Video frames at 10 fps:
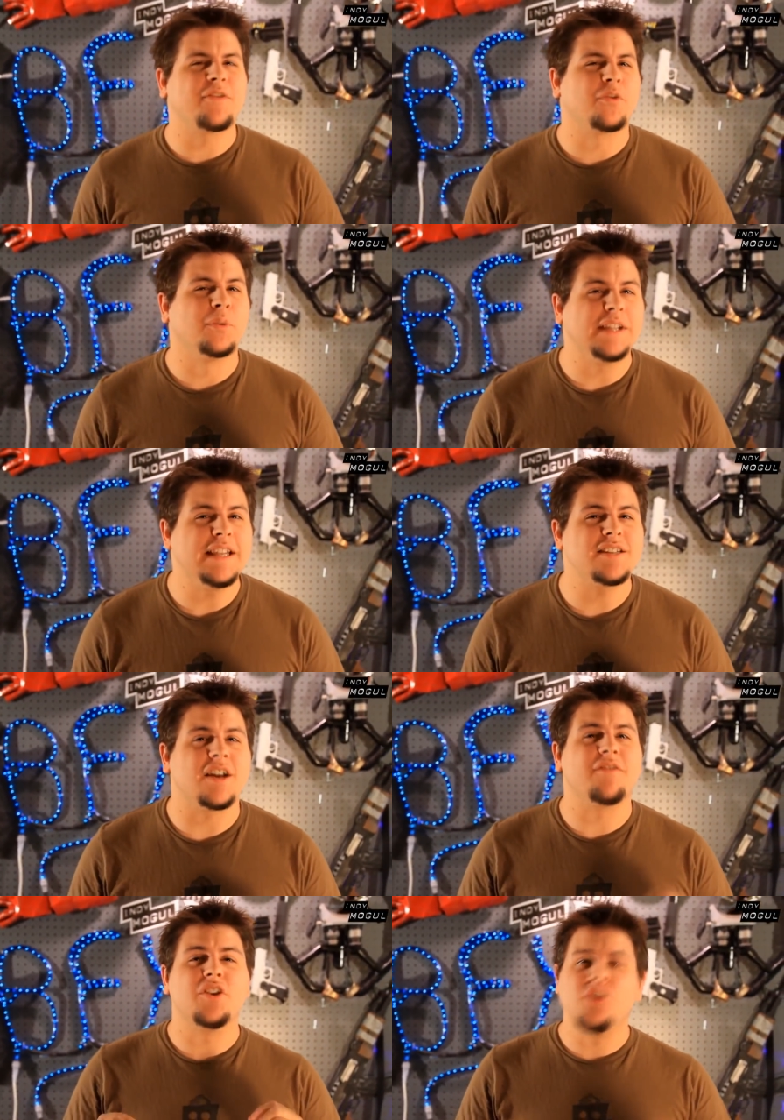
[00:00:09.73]
for the release
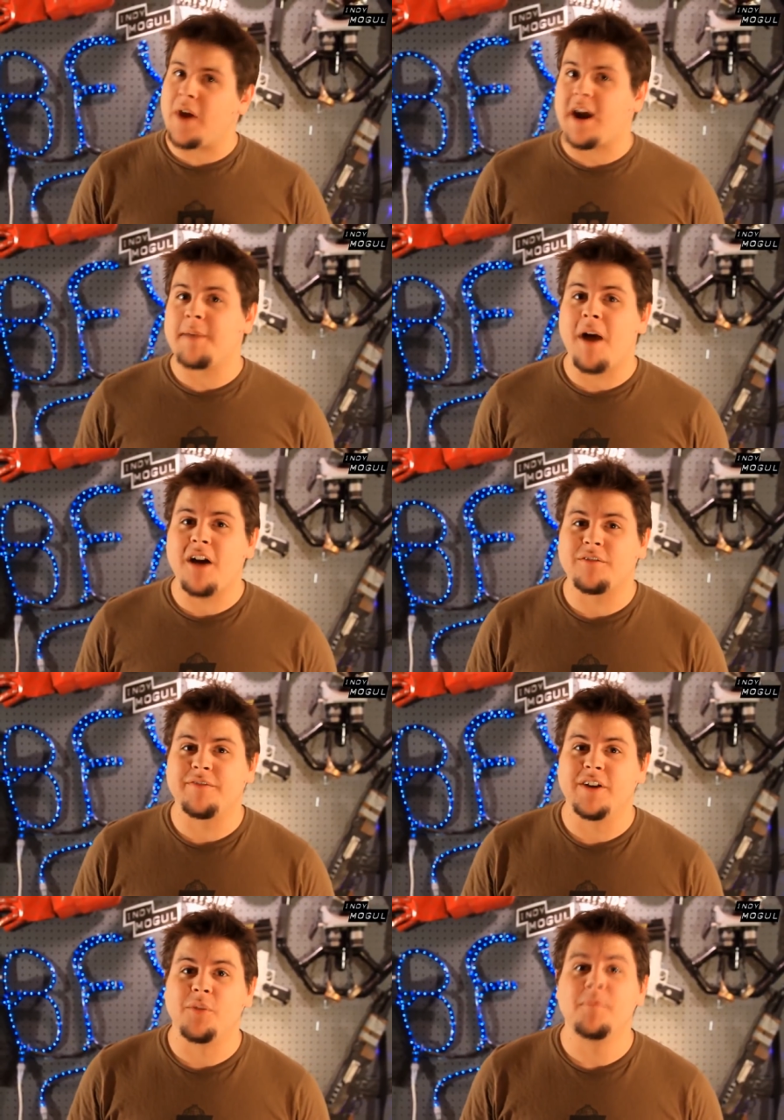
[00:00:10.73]
of the new Harry Potter
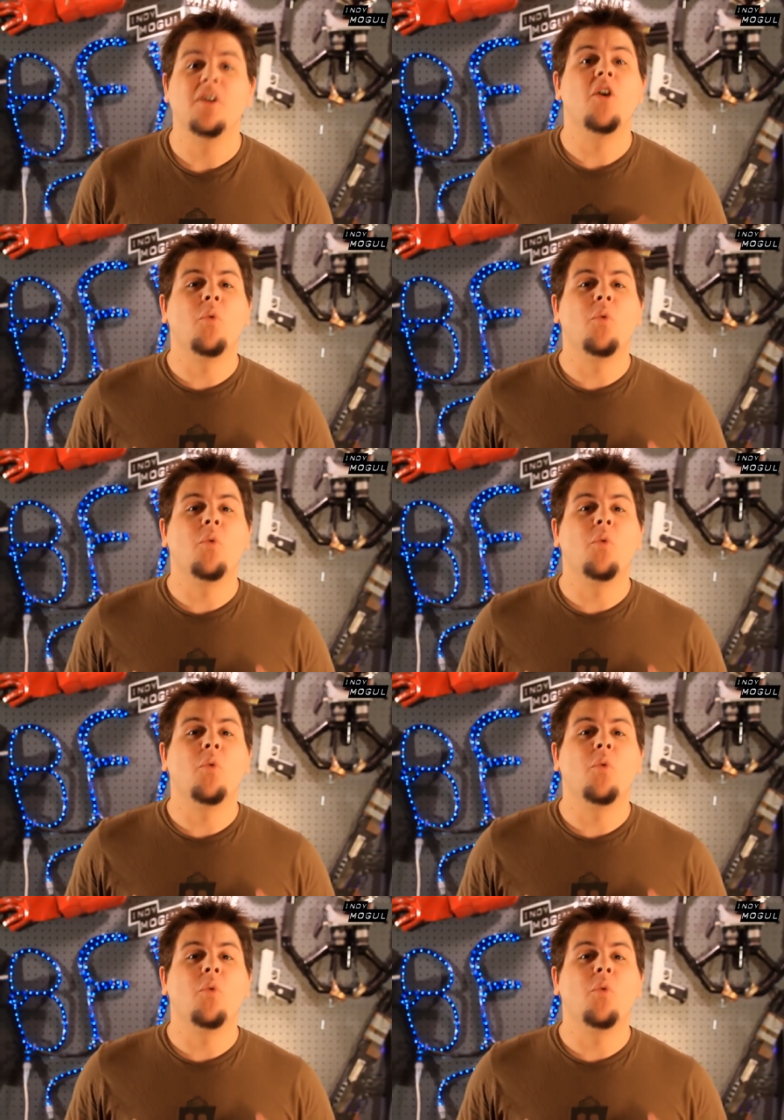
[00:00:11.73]
film,